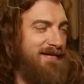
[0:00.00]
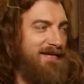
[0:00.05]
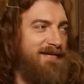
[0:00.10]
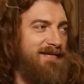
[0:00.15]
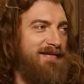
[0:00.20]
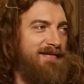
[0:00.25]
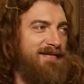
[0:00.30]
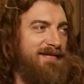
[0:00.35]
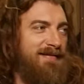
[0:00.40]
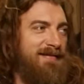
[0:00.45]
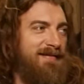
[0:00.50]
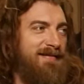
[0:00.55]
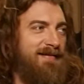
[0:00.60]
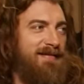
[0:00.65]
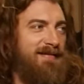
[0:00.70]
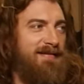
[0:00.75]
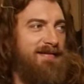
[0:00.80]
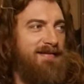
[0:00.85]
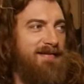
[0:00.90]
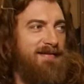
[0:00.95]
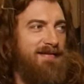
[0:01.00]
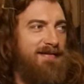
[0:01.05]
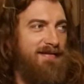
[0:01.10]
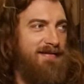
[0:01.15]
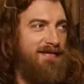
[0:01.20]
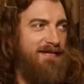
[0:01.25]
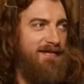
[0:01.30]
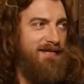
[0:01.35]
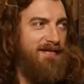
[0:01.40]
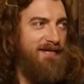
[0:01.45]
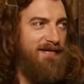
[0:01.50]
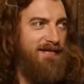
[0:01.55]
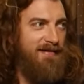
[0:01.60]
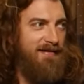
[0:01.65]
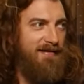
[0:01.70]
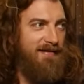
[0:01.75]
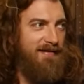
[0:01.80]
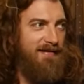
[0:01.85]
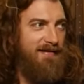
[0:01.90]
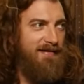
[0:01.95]

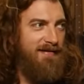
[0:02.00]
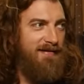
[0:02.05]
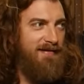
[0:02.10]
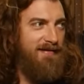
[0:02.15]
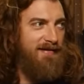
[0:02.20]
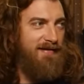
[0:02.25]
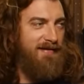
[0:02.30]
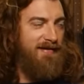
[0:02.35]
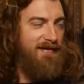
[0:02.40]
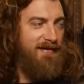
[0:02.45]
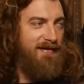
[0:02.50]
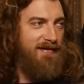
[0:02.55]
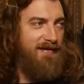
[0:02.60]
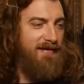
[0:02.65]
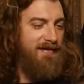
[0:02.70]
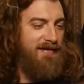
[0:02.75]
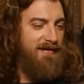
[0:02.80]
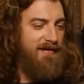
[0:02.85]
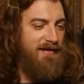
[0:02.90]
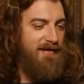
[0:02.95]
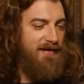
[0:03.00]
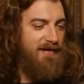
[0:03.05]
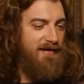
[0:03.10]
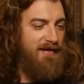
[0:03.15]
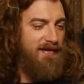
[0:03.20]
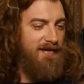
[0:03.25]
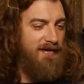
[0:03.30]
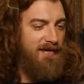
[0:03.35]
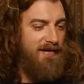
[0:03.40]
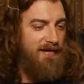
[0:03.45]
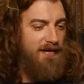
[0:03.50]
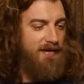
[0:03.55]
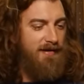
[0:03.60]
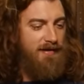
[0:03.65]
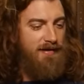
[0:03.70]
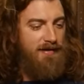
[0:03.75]
No words are spoken by the person on screen.